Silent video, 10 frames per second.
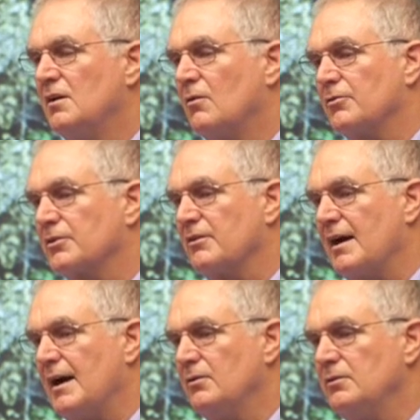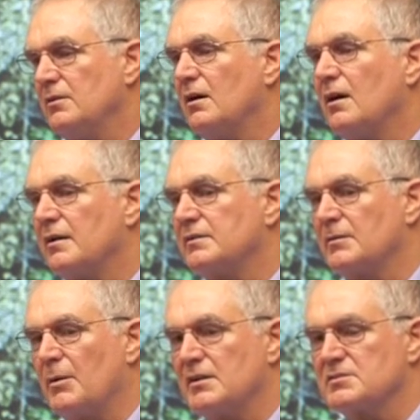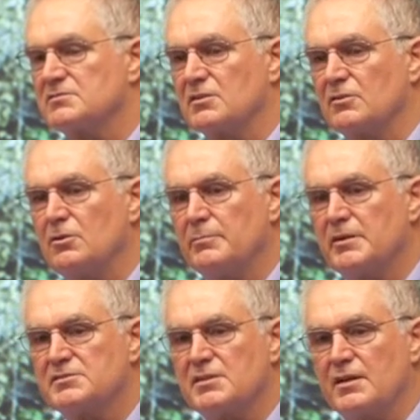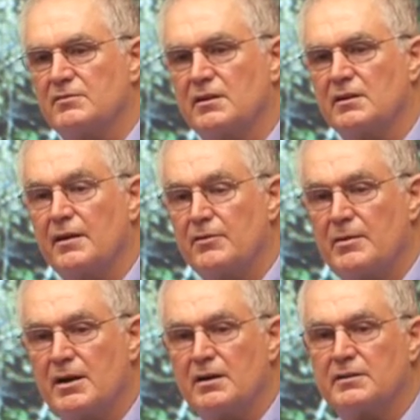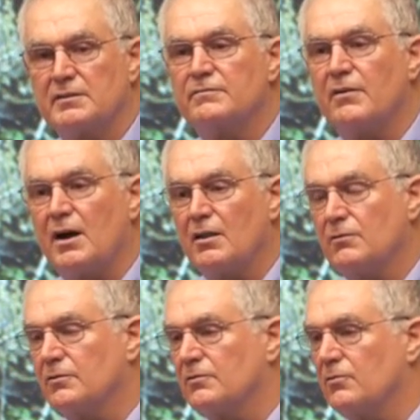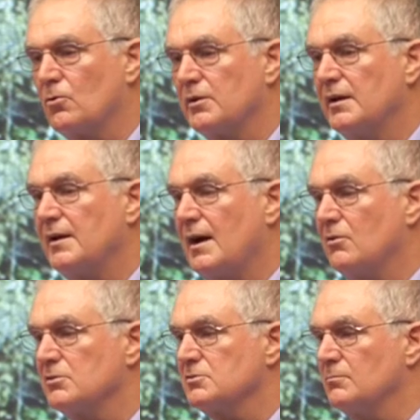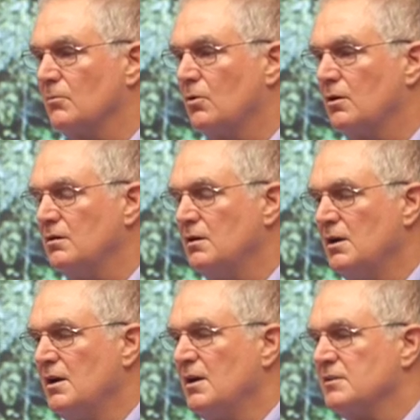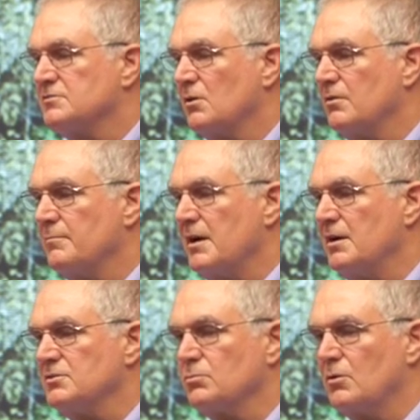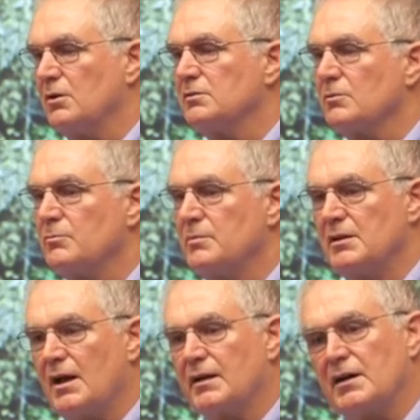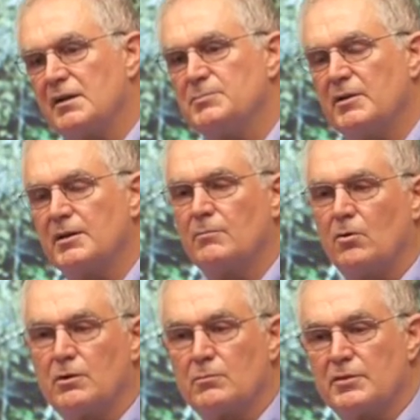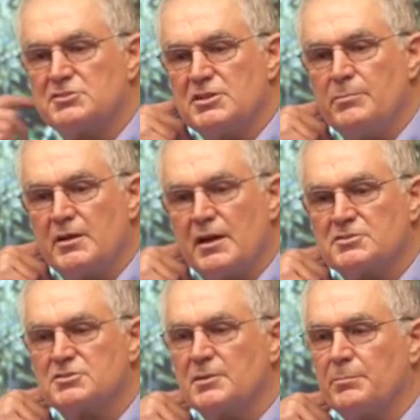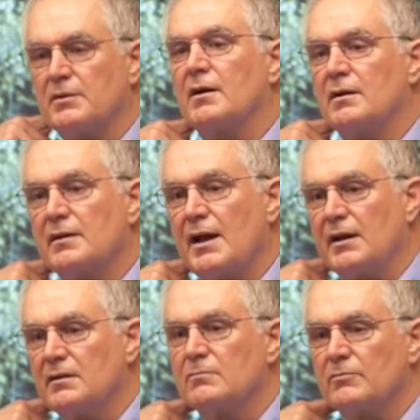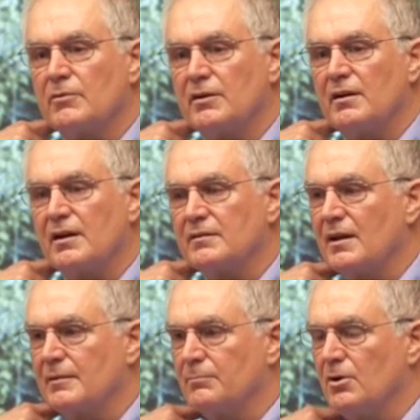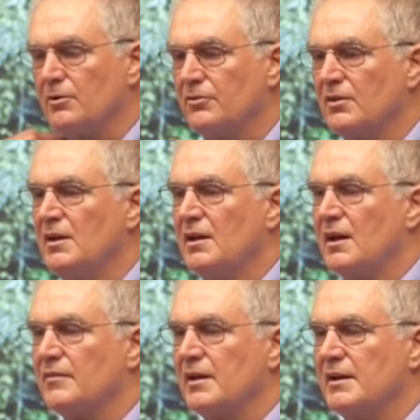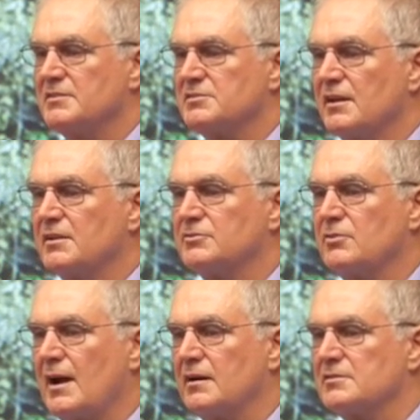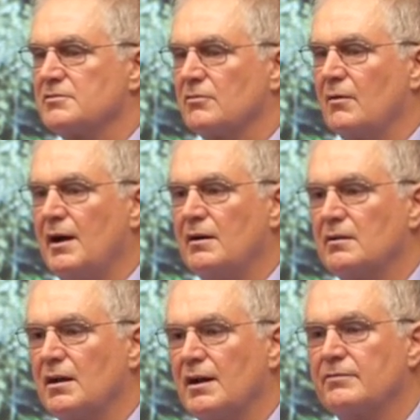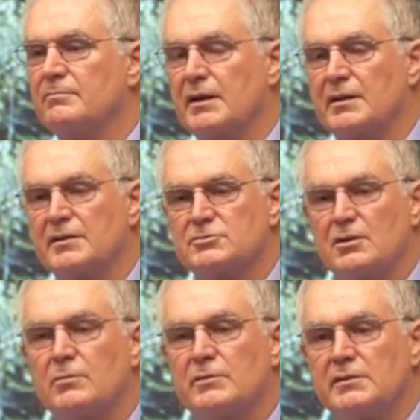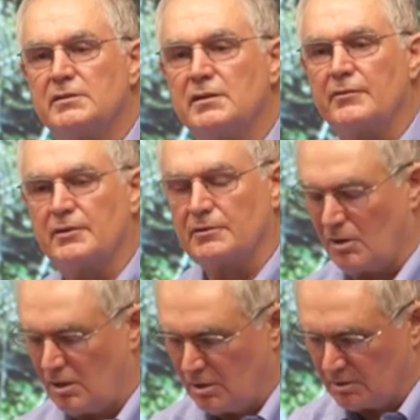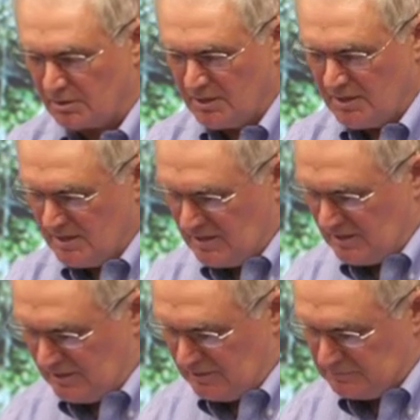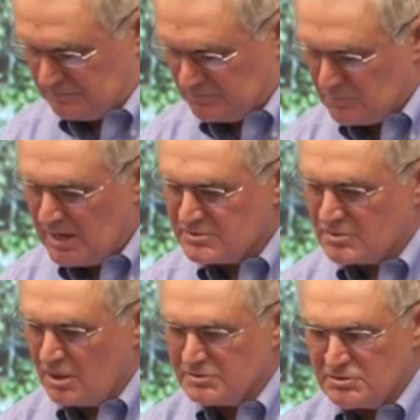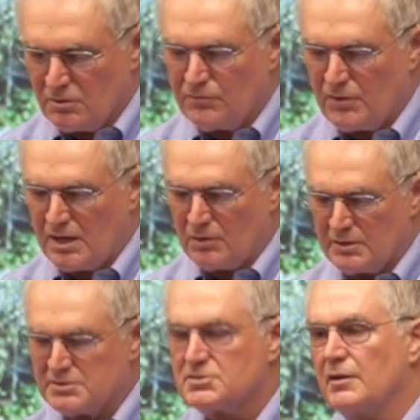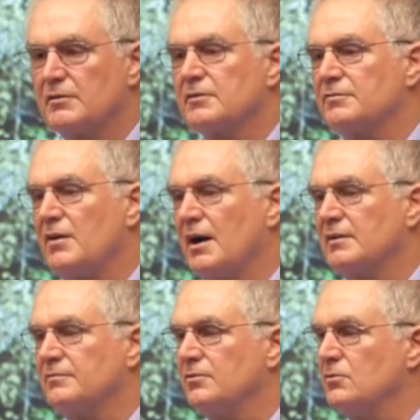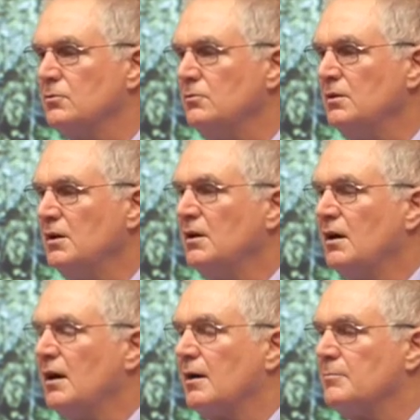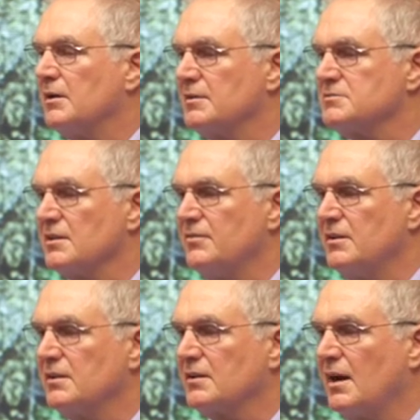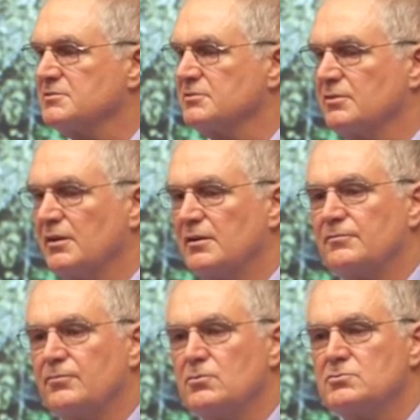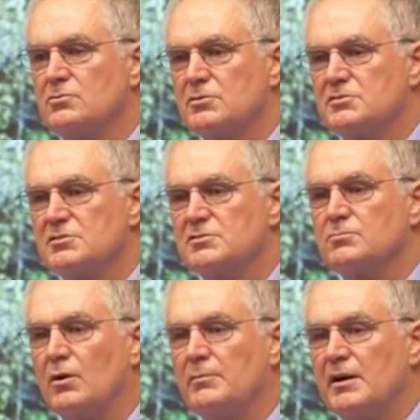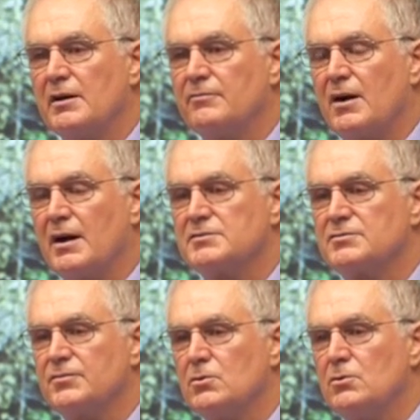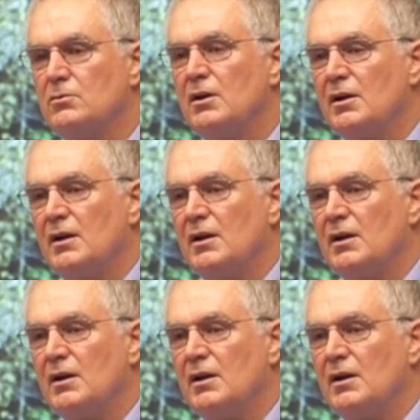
or the ground, it deposits a little bit of scent that another bear can follow for 48 hours or more. So in the bear's world, it would be like us being born with a GPS chip in our neck when we're at birth, and the NSA could track us throughout our life, making sure we did nothing wrong. Bears also follow each other to find food because they feed at concentrated food sources. One bear finds food,